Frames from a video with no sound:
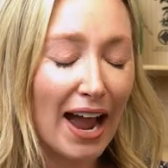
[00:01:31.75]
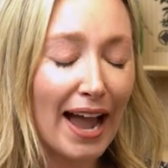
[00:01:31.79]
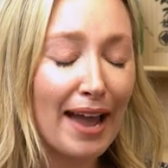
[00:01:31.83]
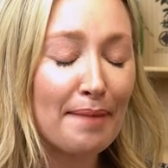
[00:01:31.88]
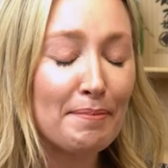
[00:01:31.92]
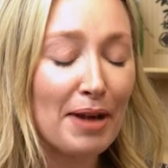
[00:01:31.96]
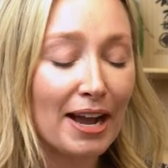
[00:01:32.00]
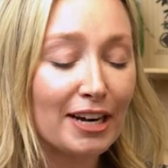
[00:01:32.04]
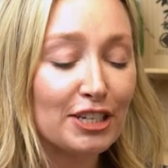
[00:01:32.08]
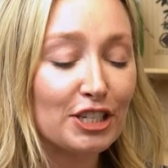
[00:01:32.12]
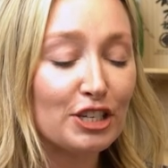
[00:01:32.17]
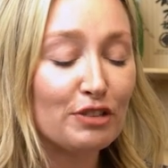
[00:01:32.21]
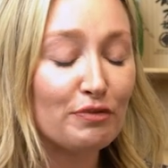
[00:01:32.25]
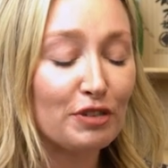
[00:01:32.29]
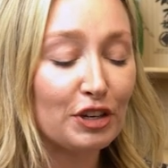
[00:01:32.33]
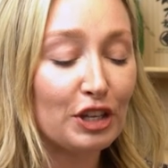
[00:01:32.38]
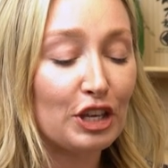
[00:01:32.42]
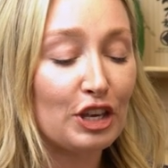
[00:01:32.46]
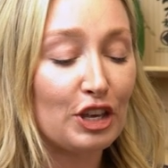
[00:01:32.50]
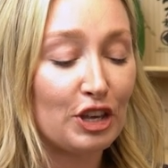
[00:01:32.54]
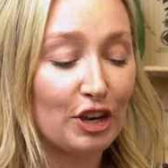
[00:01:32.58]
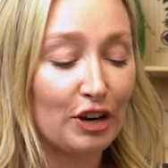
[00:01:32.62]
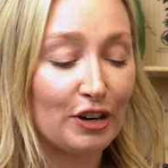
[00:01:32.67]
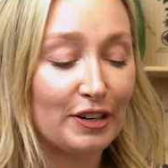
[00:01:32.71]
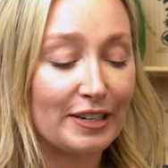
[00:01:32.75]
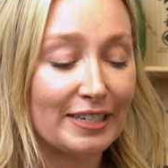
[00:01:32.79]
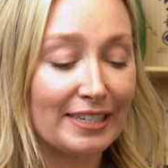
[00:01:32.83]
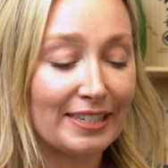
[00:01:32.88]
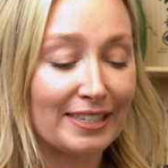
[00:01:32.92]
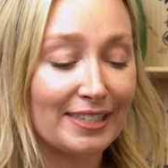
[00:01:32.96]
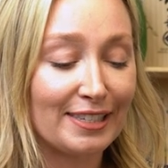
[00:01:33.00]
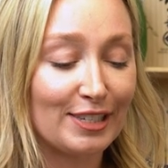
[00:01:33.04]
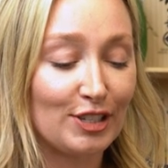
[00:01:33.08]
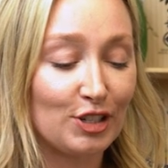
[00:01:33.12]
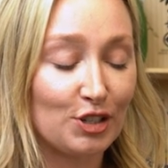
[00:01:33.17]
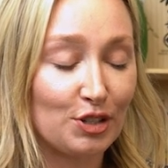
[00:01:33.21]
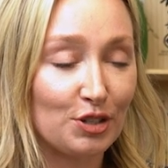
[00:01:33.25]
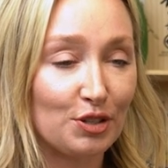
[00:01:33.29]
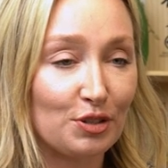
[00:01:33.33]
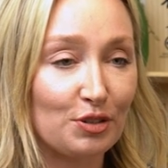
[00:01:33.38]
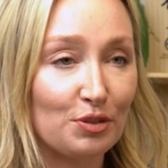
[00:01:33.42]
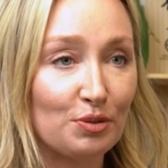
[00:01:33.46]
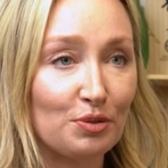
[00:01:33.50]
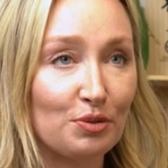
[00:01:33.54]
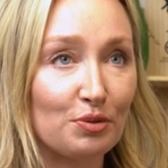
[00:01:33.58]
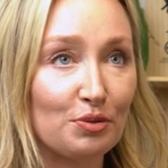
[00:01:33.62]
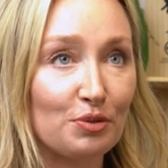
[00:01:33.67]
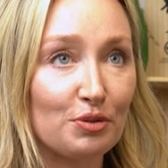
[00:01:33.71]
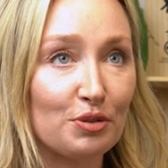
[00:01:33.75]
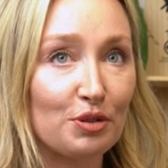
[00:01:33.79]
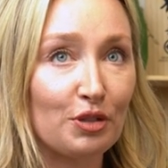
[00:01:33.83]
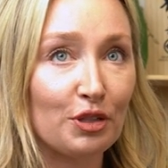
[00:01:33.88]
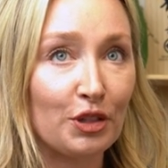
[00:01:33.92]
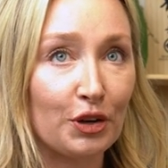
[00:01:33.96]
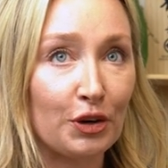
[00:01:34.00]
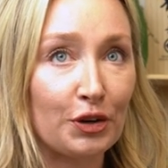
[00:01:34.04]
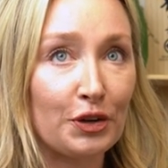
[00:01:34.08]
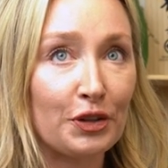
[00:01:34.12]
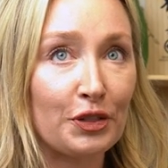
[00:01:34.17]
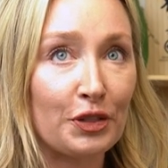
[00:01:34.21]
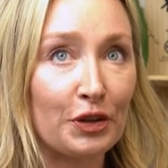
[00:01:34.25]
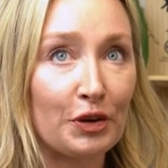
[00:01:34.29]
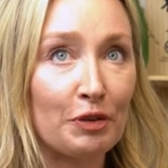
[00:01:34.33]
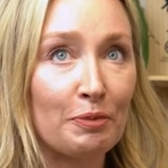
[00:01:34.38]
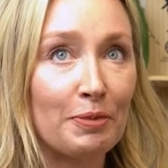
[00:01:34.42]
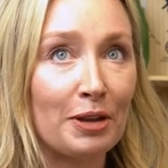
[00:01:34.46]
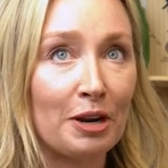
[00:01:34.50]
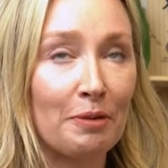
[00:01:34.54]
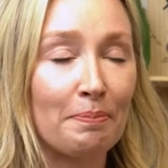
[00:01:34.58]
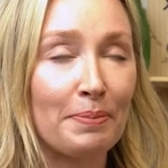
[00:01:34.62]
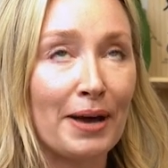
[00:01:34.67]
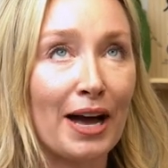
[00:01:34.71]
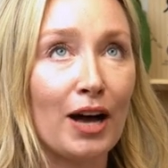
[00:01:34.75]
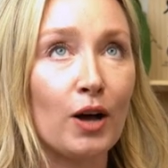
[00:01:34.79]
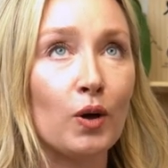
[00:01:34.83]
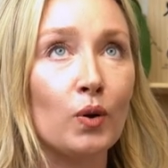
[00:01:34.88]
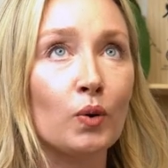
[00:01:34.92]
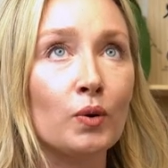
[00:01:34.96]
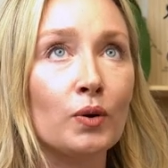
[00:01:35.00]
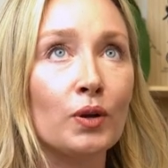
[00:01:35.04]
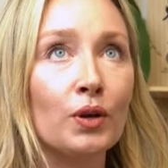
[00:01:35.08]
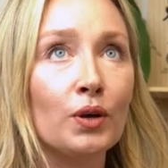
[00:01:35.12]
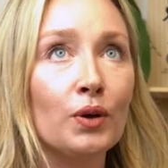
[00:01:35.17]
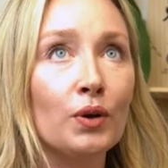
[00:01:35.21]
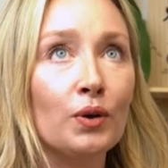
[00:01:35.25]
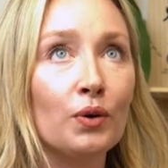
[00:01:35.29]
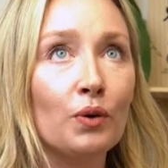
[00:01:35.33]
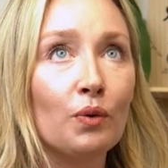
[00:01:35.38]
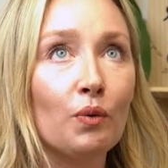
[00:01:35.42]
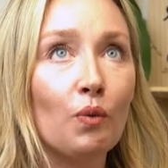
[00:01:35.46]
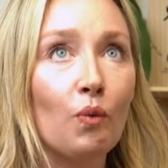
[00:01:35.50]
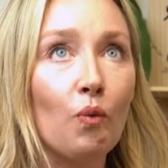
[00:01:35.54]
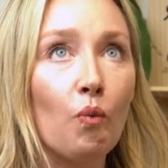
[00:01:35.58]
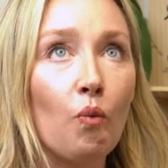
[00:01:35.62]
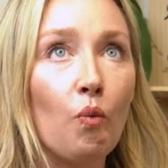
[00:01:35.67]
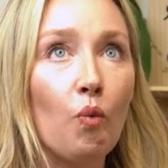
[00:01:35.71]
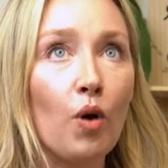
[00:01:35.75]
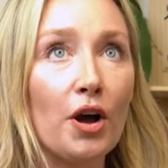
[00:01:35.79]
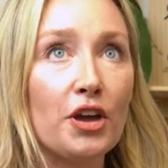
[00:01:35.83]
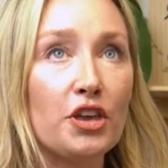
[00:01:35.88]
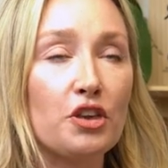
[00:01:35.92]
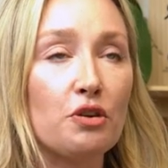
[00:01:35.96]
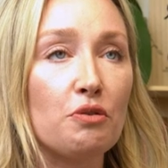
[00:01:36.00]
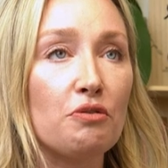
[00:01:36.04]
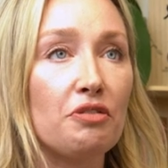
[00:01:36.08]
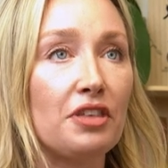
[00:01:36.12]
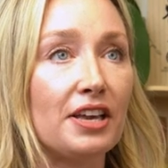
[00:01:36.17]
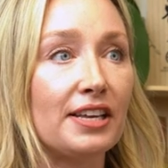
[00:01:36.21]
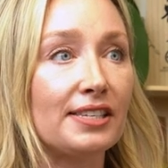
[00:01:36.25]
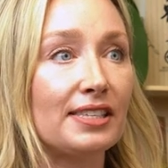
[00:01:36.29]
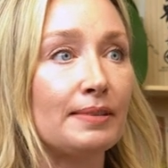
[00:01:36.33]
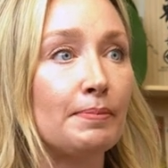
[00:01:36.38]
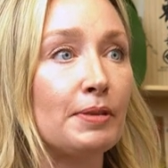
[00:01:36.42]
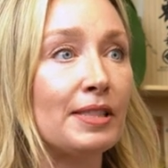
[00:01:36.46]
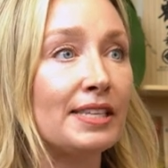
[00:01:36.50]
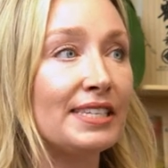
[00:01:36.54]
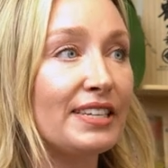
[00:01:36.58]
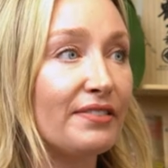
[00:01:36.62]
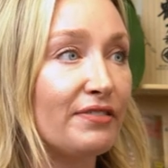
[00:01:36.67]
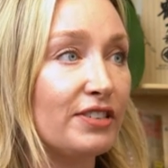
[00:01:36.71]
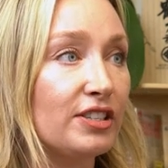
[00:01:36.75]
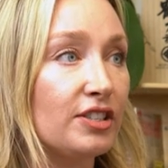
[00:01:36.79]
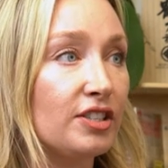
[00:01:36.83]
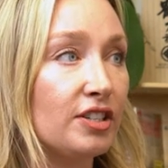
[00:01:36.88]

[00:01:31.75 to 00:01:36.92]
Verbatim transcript: I'm actually really curious to learn a little bit about what you think some of the